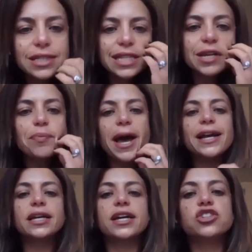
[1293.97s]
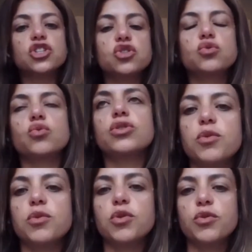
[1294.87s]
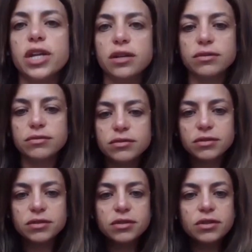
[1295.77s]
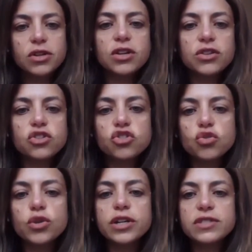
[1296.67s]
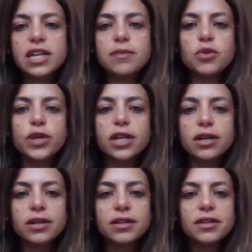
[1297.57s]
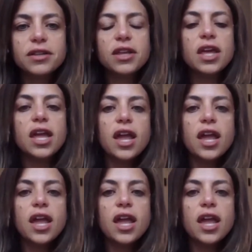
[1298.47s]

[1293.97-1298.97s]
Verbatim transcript: So now let's think back again to the story of Marina, the story of Saint Marina.